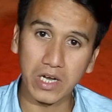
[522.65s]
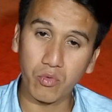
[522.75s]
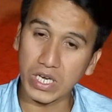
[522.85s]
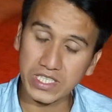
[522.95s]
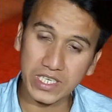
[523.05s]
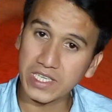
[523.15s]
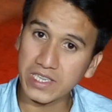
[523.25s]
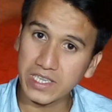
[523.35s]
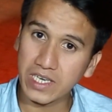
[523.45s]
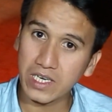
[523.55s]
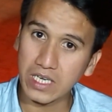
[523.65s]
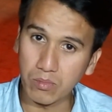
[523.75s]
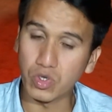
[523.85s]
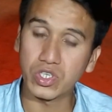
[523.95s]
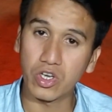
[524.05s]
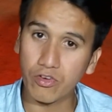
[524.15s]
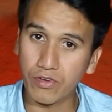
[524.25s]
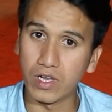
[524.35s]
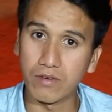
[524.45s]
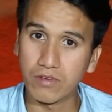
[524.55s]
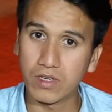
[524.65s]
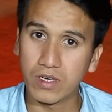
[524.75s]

questioning the emotion of love.